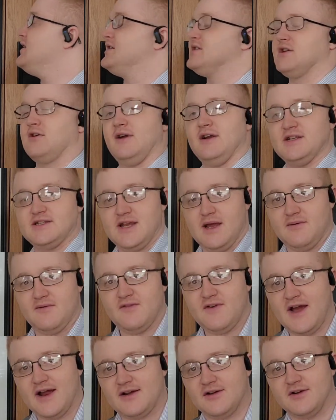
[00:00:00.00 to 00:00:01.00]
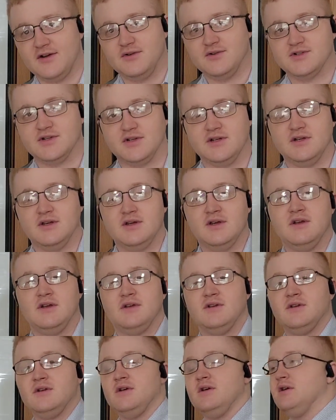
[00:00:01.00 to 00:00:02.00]
is the greatest common factor usually,
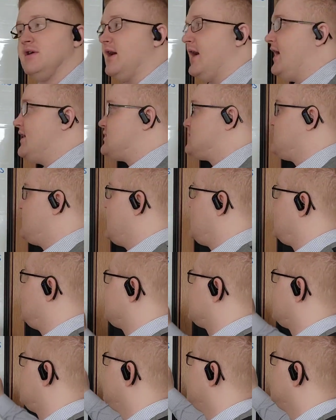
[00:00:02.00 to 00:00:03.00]
as well as